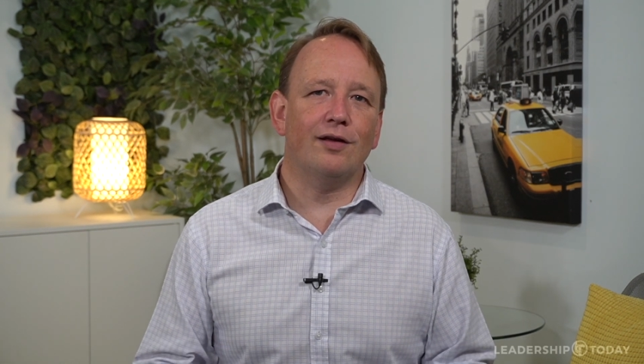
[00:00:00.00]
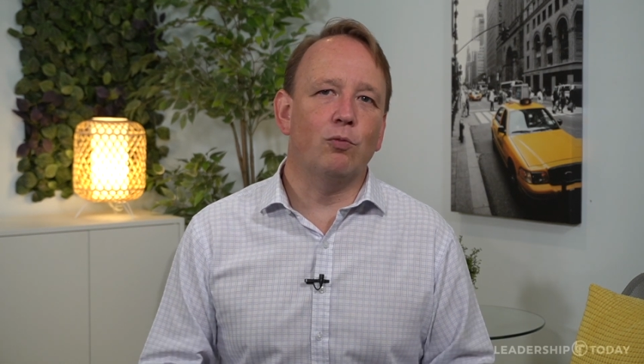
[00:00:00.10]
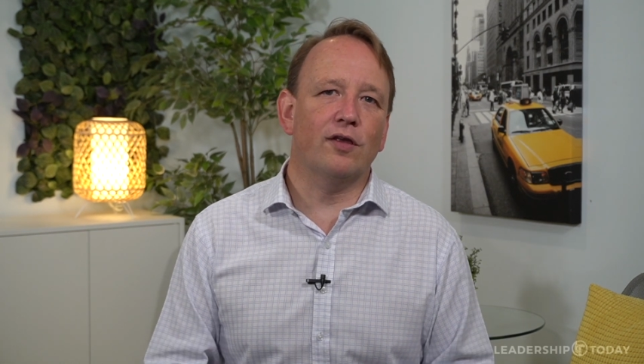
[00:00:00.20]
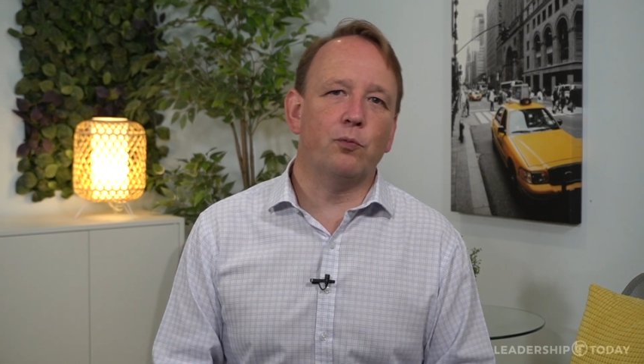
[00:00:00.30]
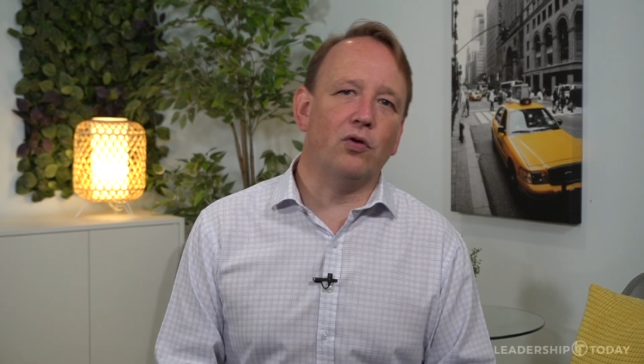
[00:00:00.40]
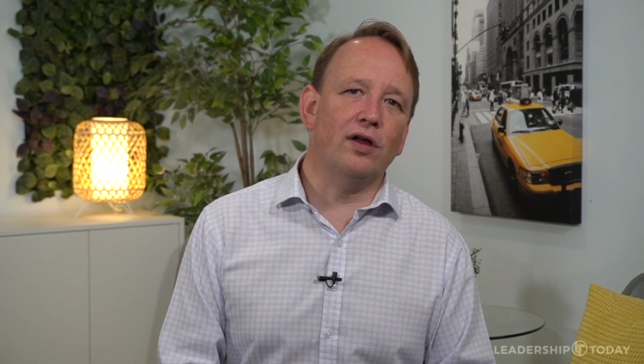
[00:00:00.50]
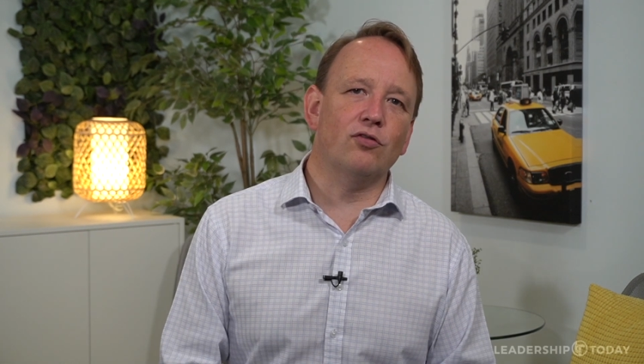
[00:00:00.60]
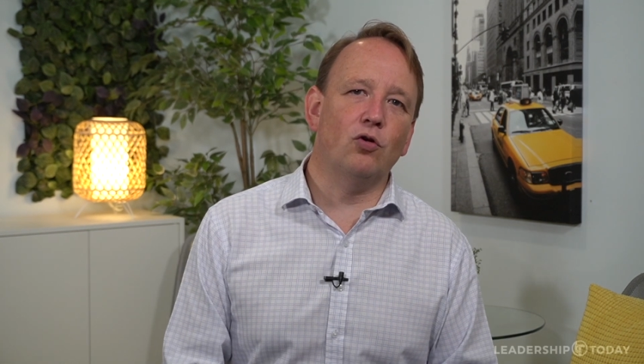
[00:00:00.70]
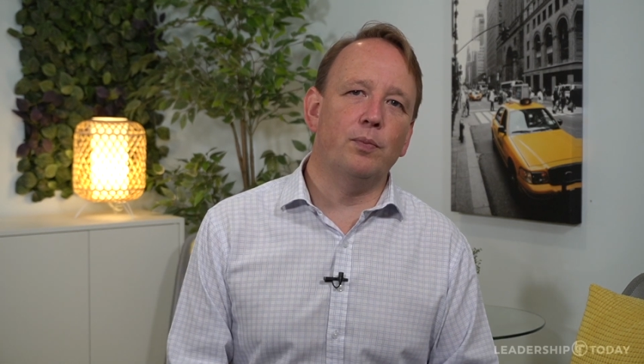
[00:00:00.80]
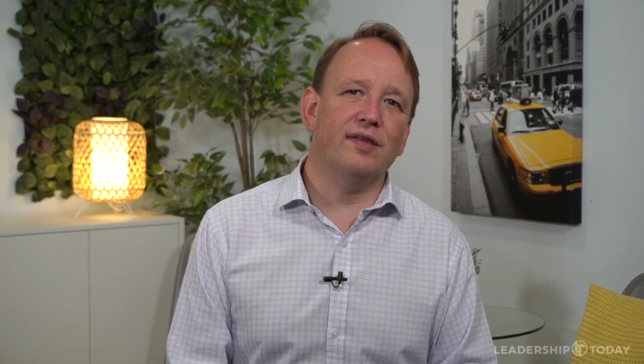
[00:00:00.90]
whispering
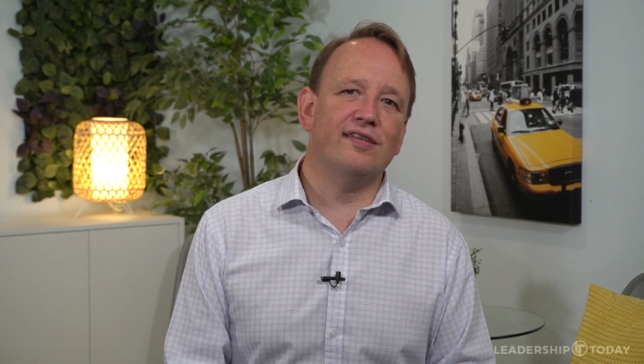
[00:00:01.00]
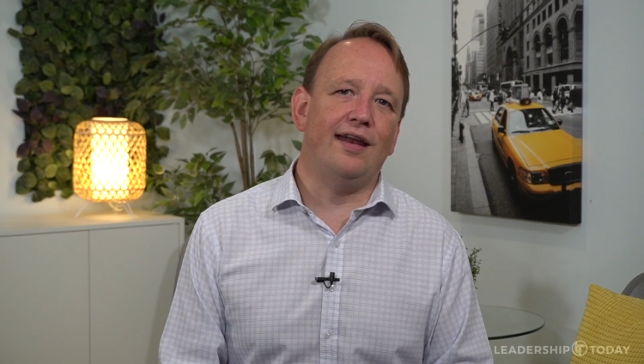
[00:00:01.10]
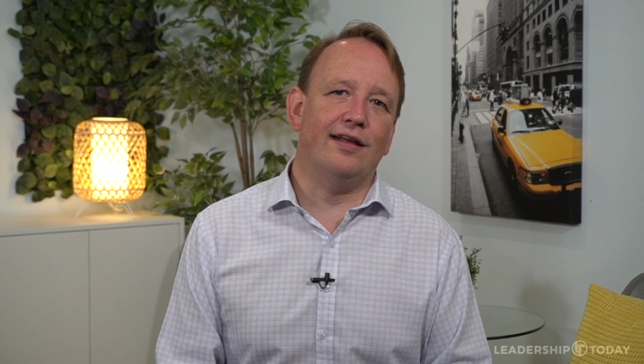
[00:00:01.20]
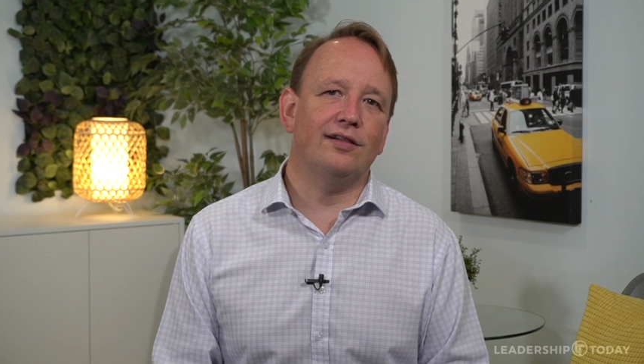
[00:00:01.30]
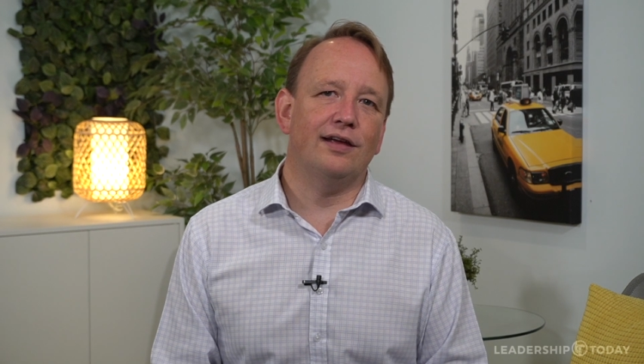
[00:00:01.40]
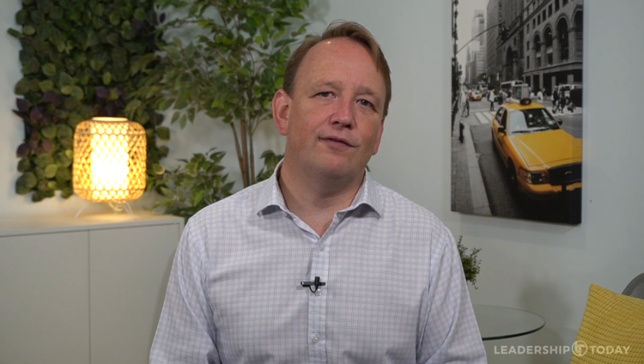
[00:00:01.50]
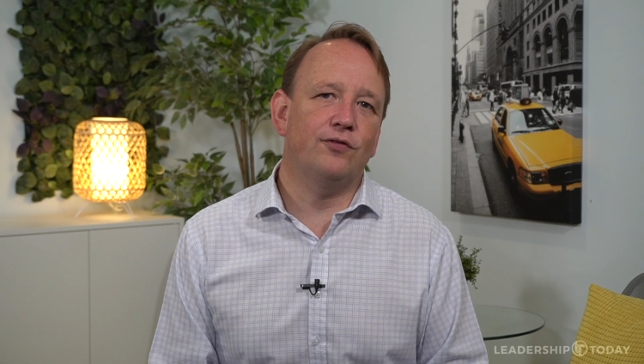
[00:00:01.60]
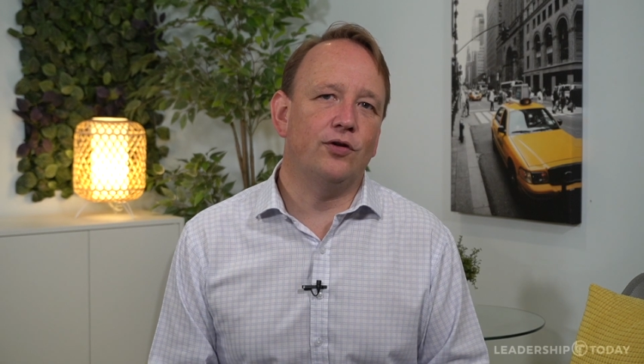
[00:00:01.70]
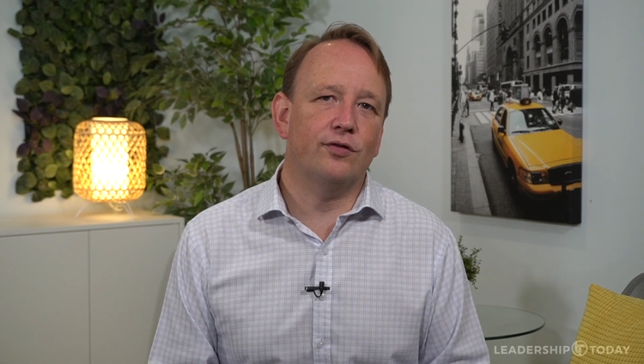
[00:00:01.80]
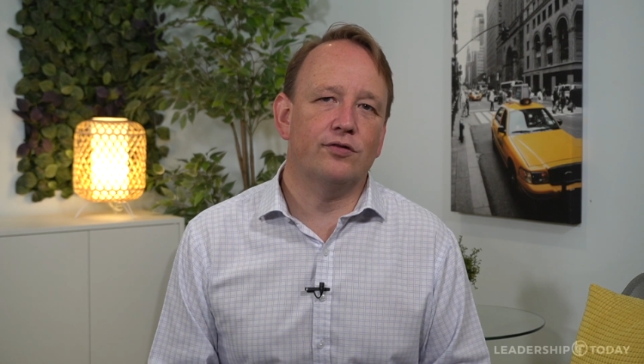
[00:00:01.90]
to a botanically
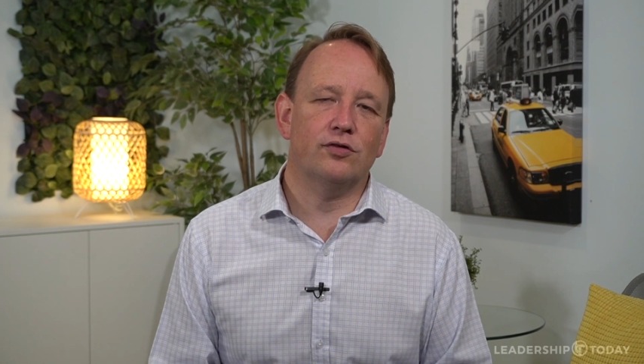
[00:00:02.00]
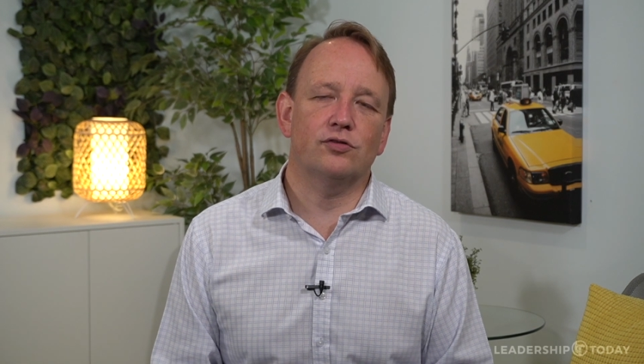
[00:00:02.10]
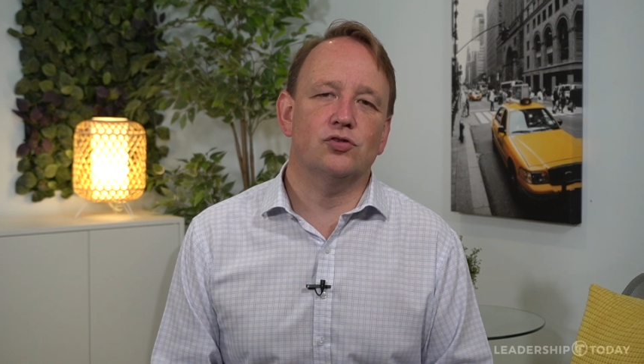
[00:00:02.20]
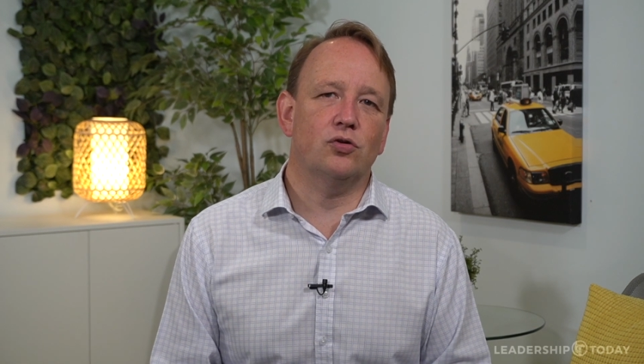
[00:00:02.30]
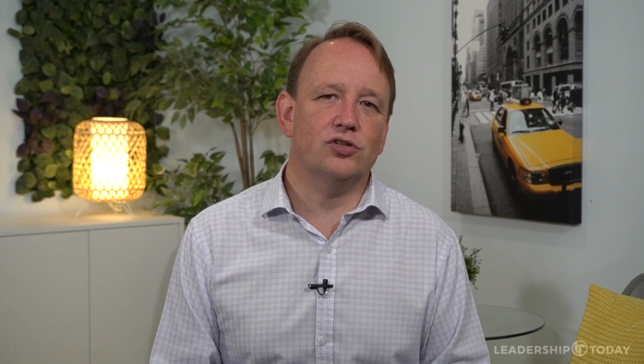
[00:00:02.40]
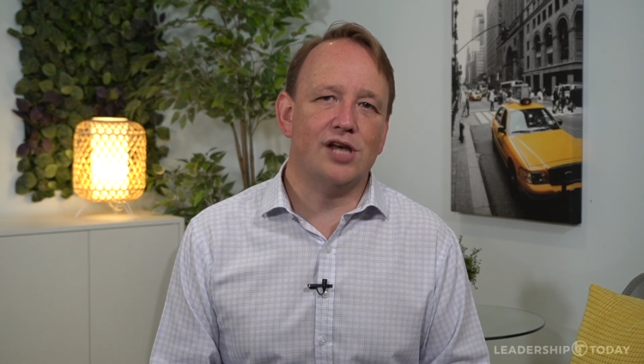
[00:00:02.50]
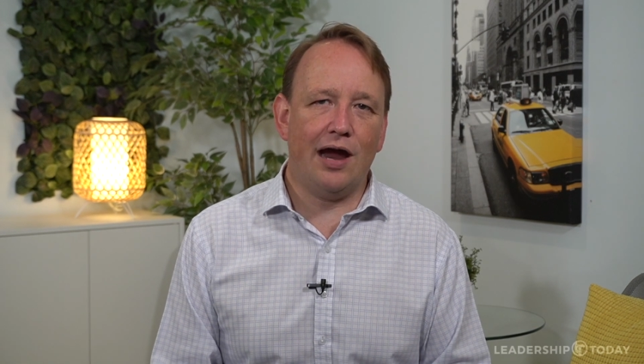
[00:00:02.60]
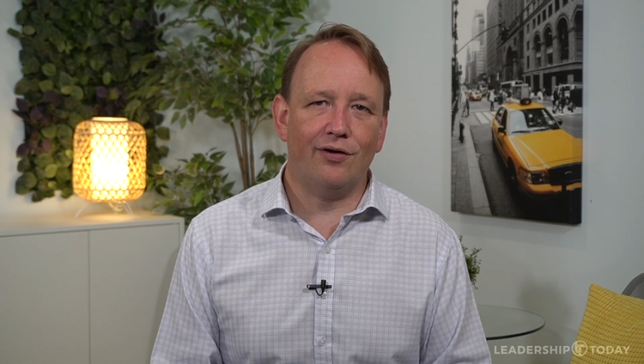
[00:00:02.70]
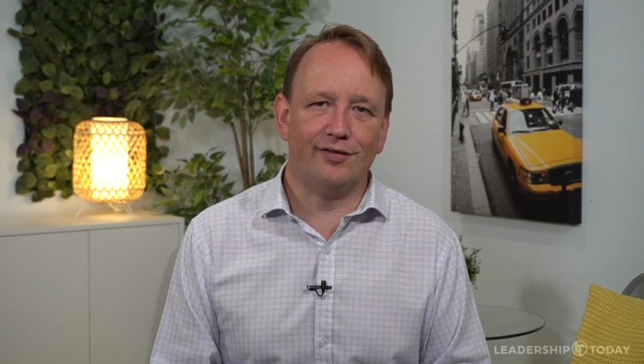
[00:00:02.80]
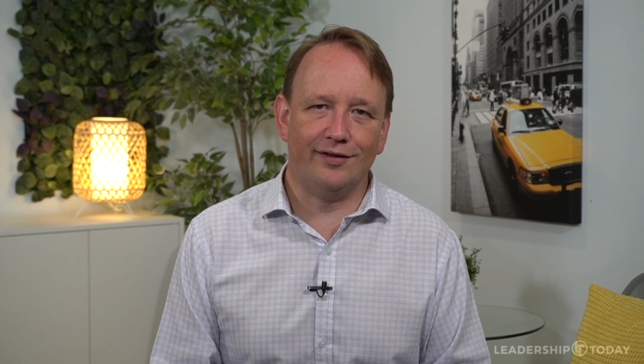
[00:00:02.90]
infused George
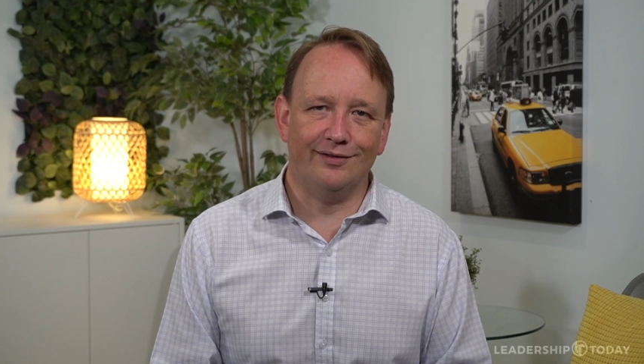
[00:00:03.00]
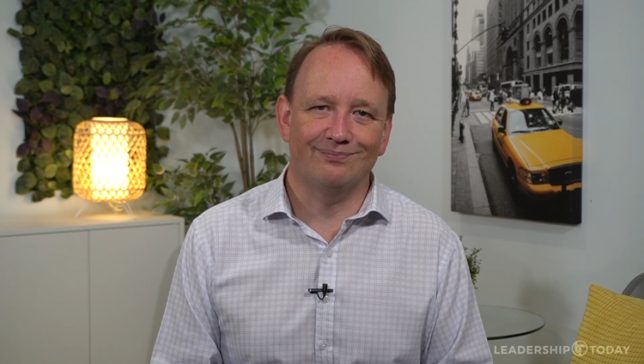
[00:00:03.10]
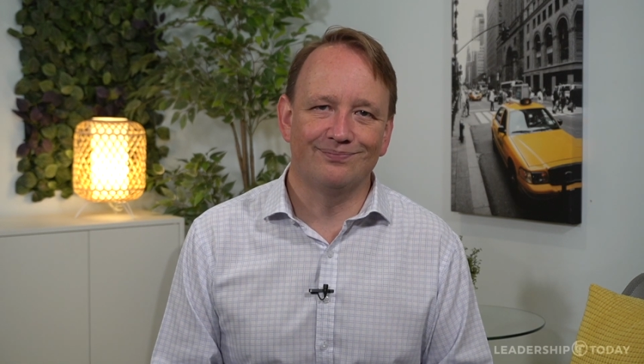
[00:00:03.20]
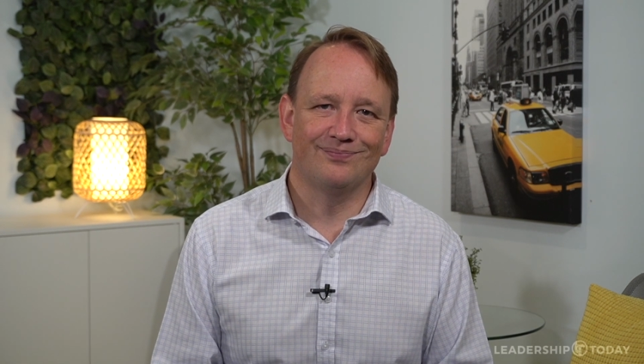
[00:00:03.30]
Harrison.